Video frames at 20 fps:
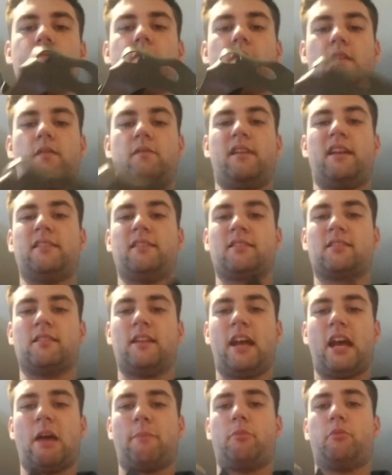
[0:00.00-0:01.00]
That doesn't
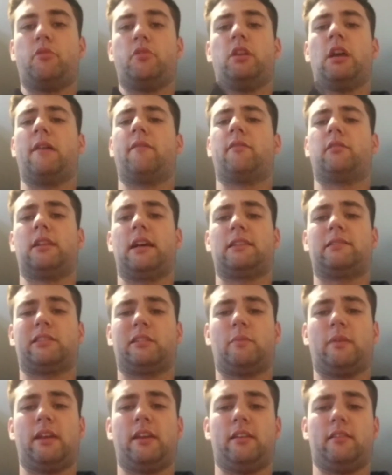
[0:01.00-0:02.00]
happen when you have elastic
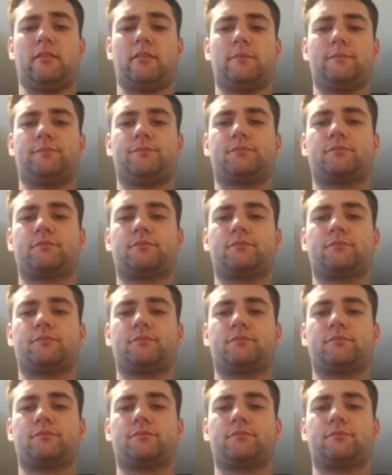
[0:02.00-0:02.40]
bands.